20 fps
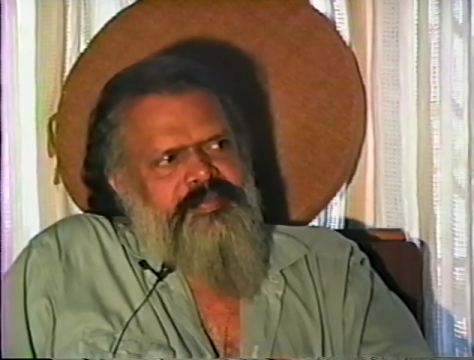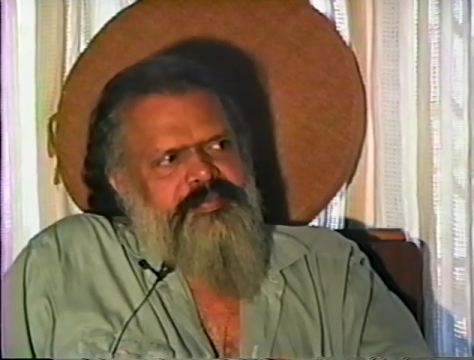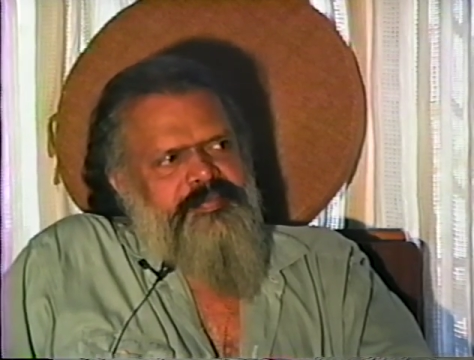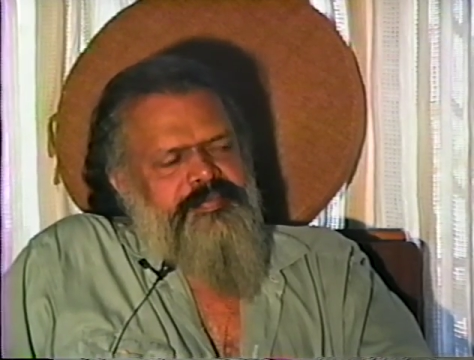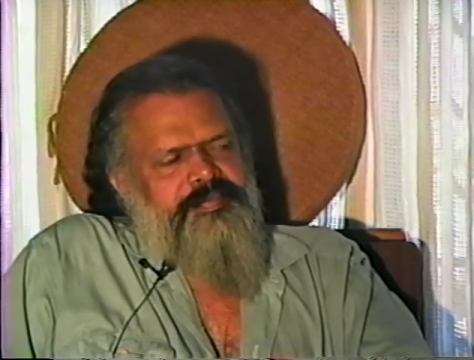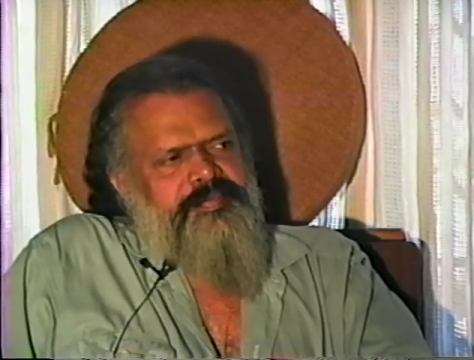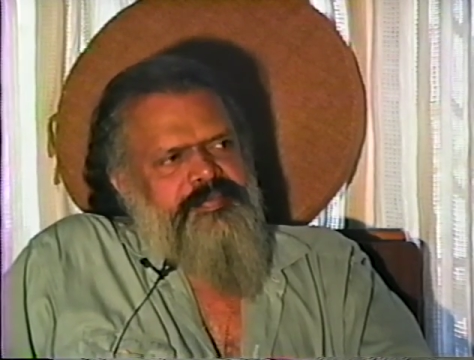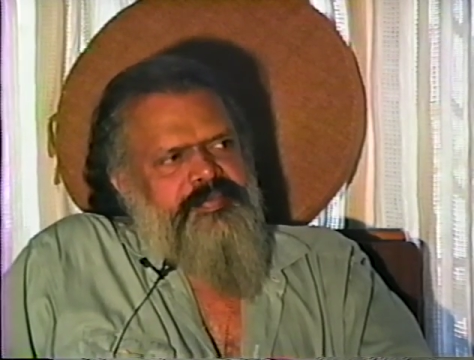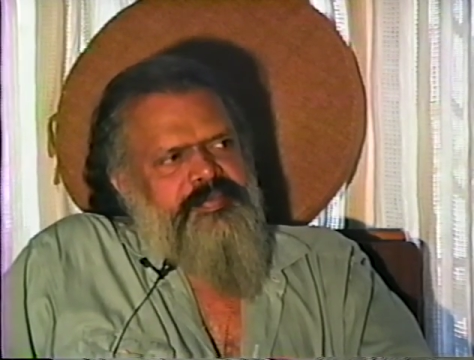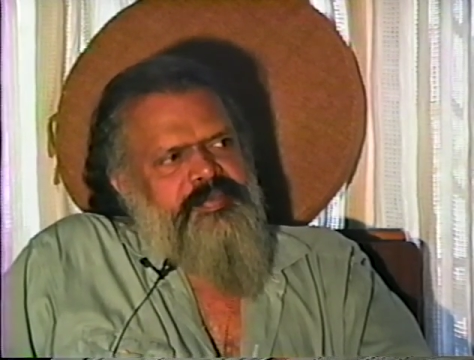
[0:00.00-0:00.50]

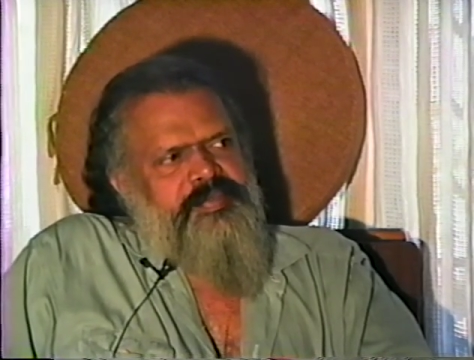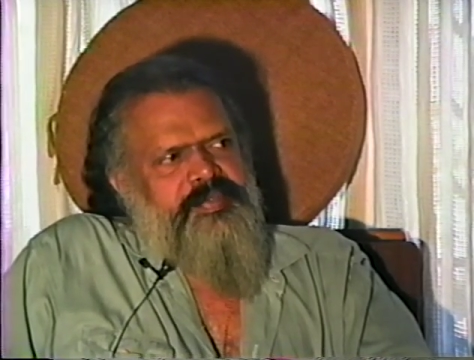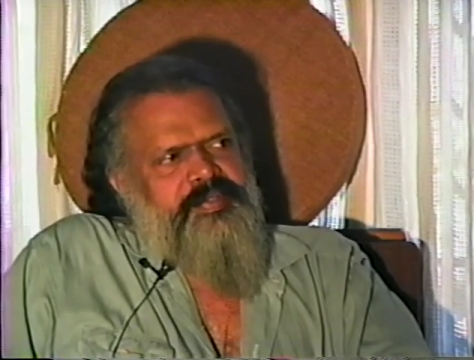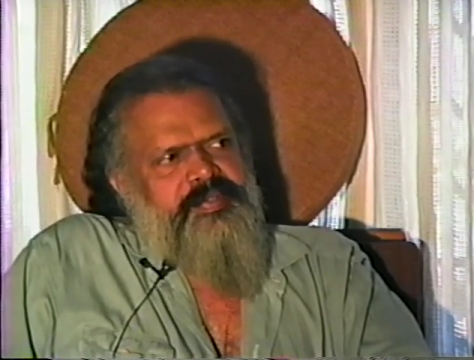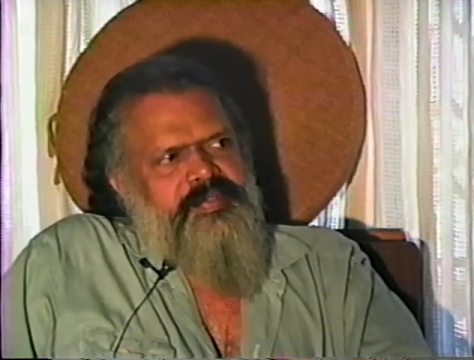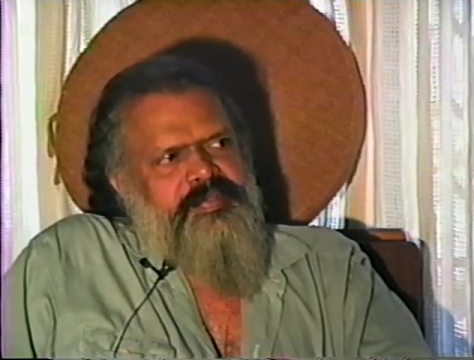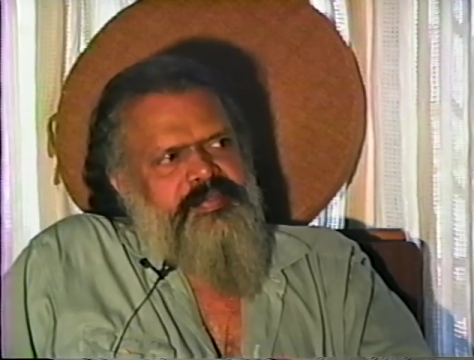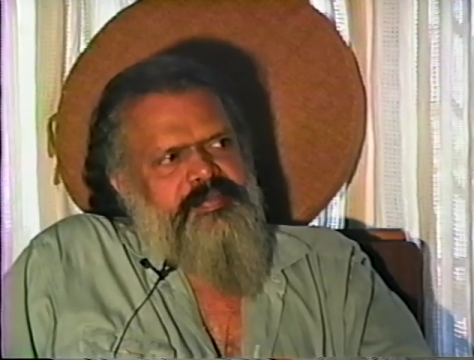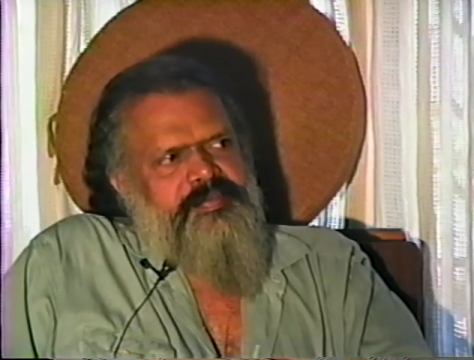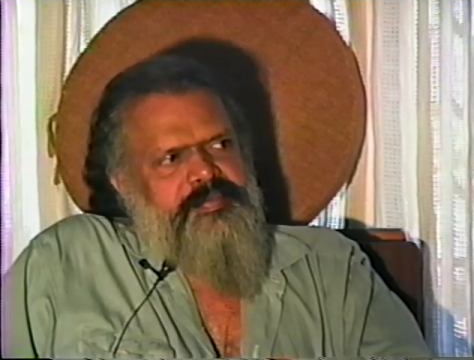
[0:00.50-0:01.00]
Yeah.
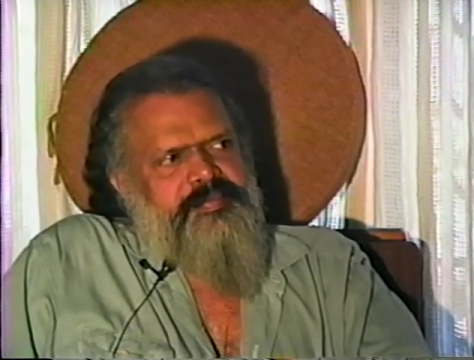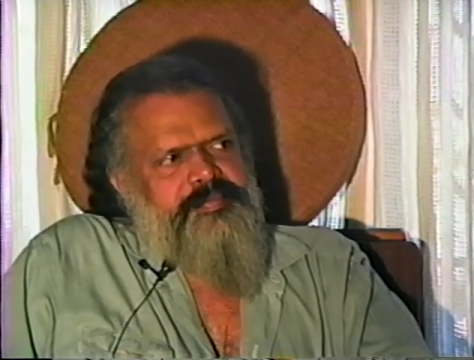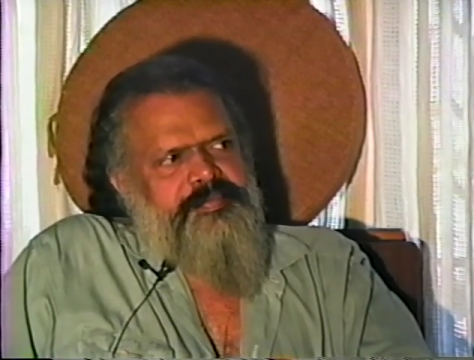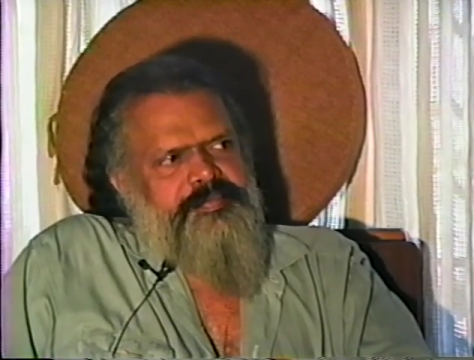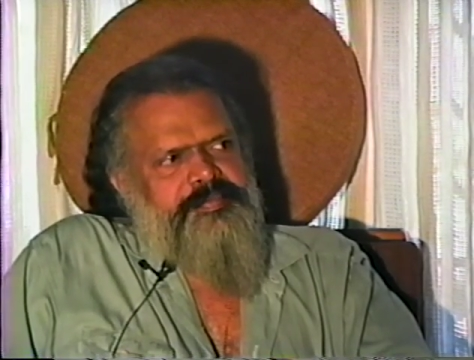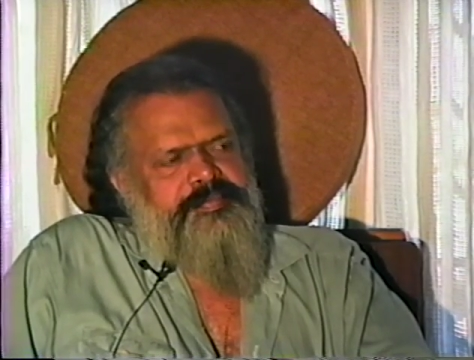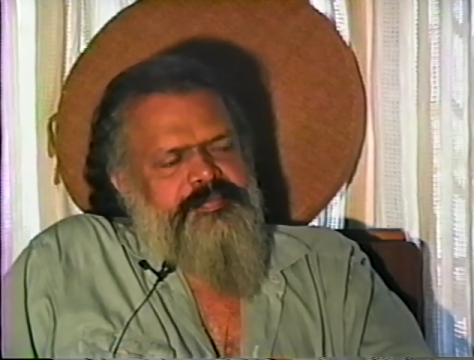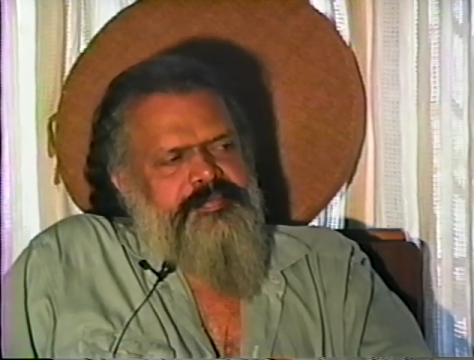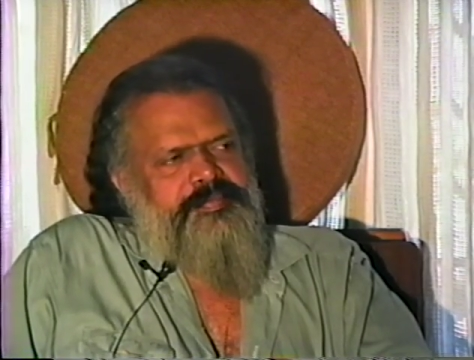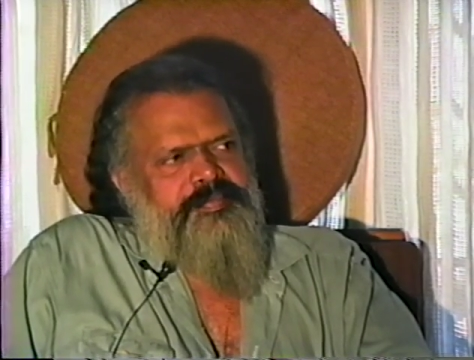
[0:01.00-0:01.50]

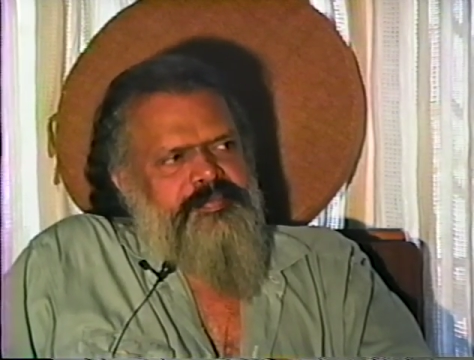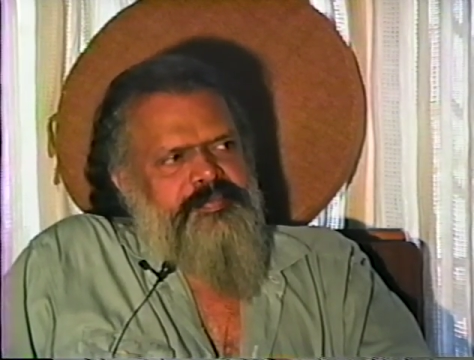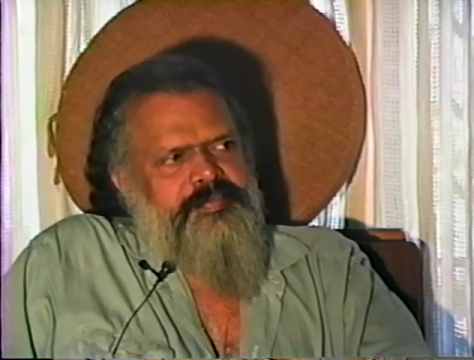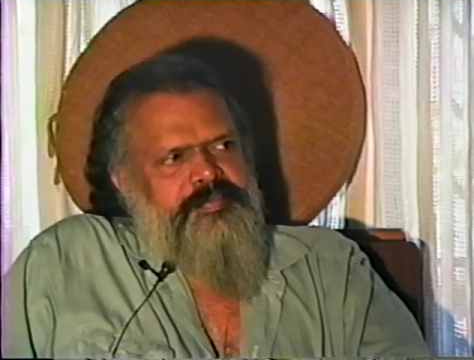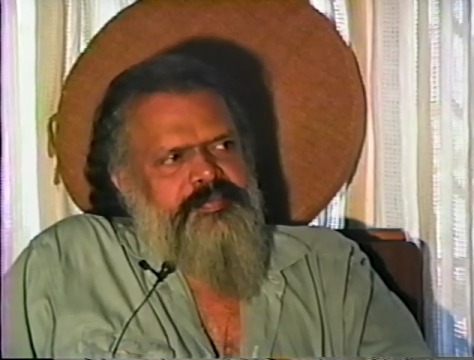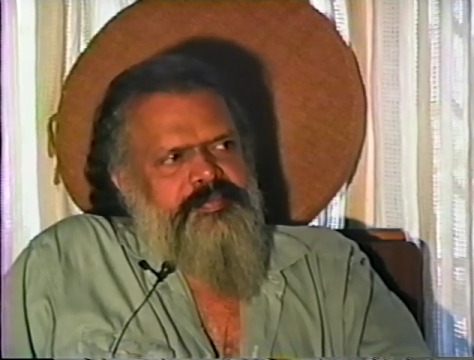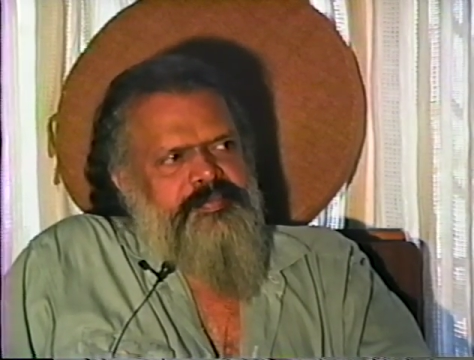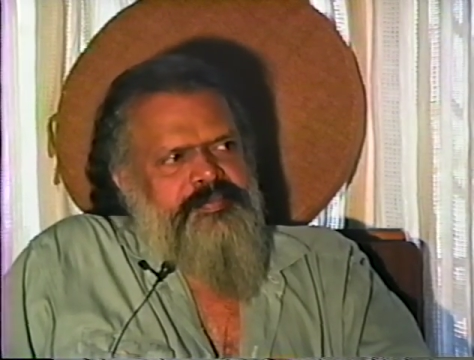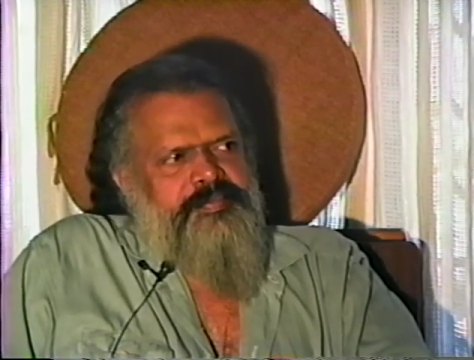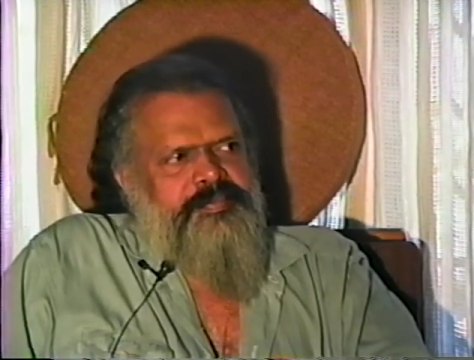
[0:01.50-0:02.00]
So
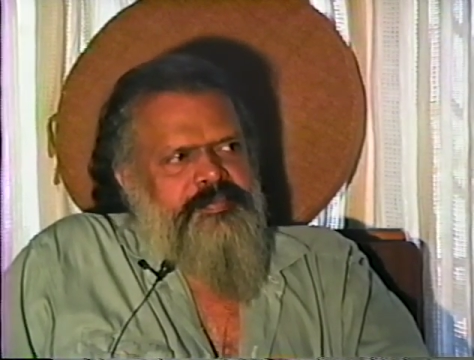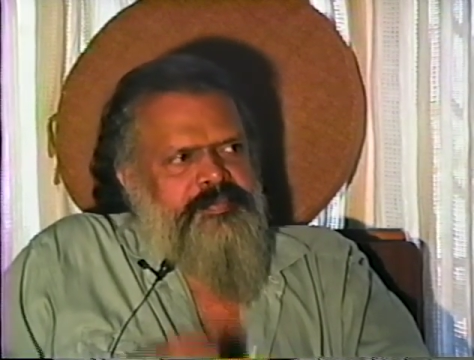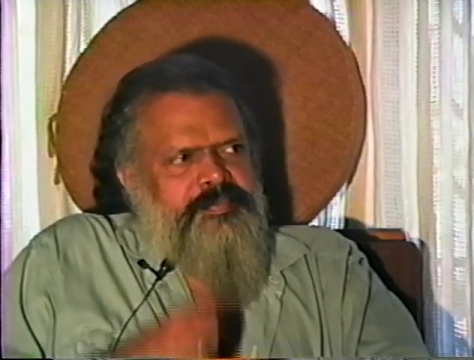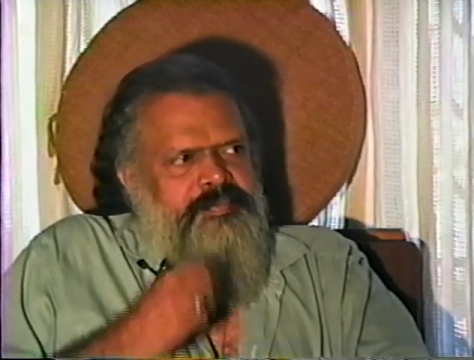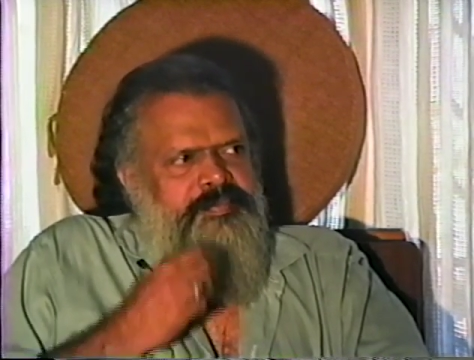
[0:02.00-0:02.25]
you